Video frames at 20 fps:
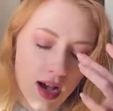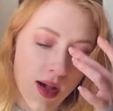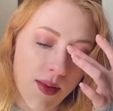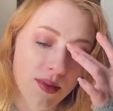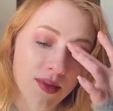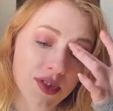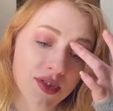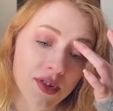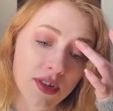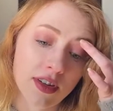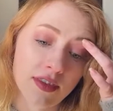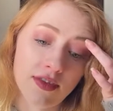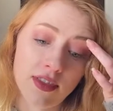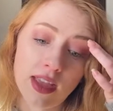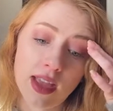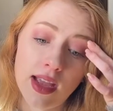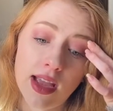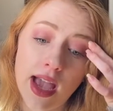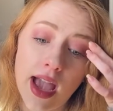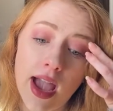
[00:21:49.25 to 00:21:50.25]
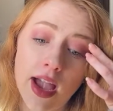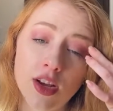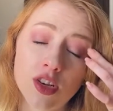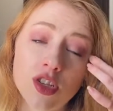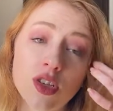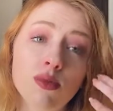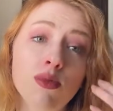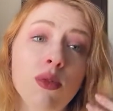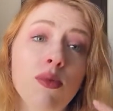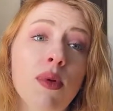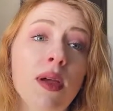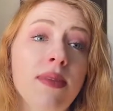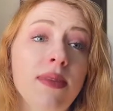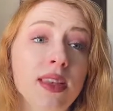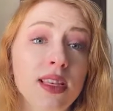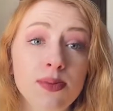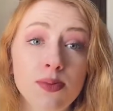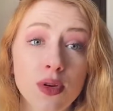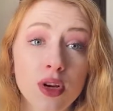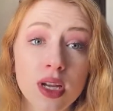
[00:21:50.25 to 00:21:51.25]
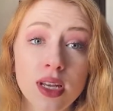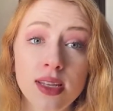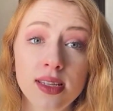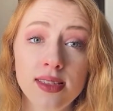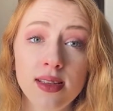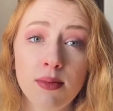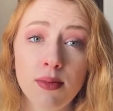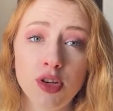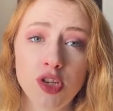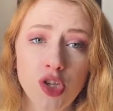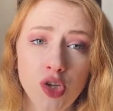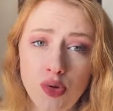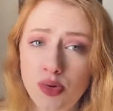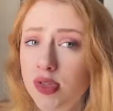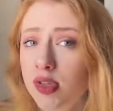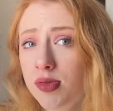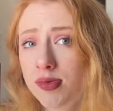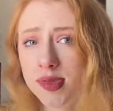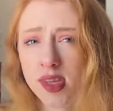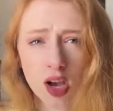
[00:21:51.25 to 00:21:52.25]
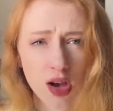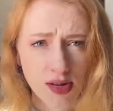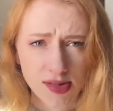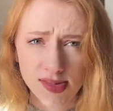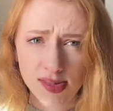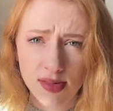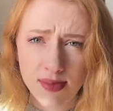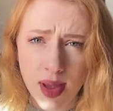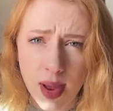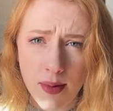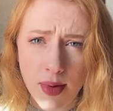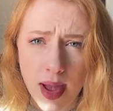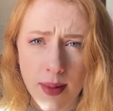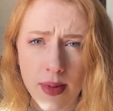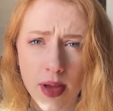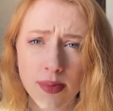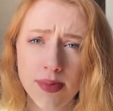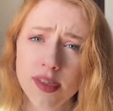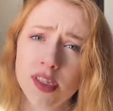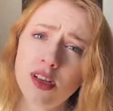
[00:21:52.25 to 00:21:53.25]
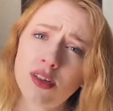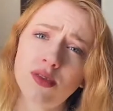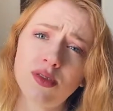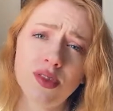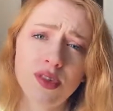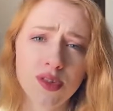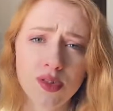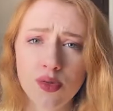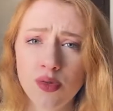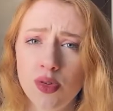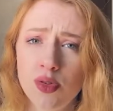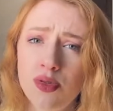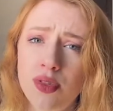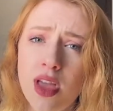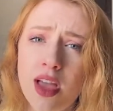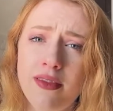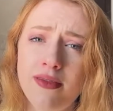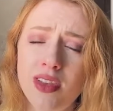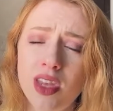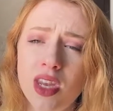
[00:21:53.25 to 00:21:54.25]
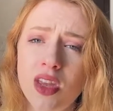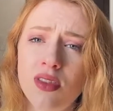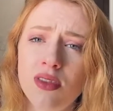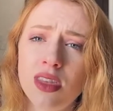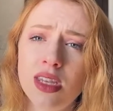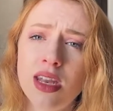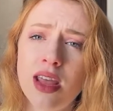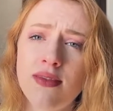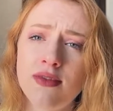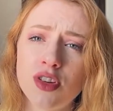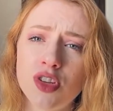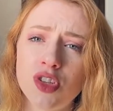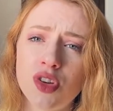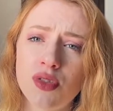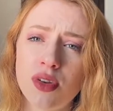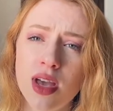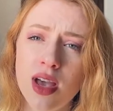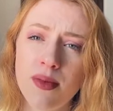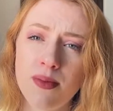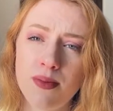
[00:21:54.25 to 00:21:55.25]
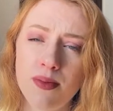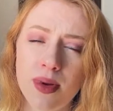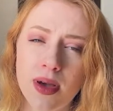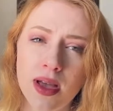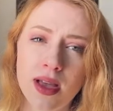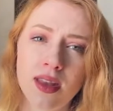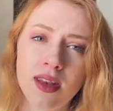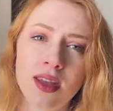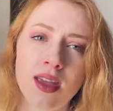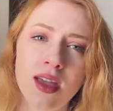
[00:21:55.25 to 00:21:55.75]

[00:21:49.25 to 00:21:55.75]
sort of thing. I actually reread this book in December too, so it was also my wrap-up, so screw that video that never showed up, but